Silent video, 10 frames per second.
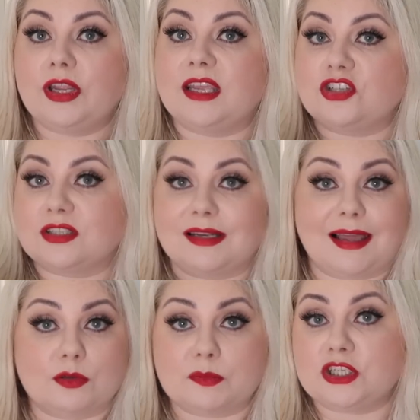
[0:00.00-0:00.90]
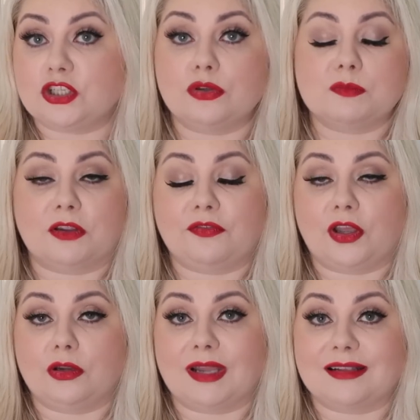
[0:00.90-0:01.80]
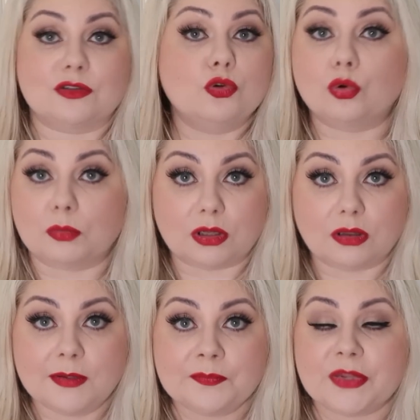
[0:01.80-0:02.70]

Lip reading: it just allows me to use my phone as normal.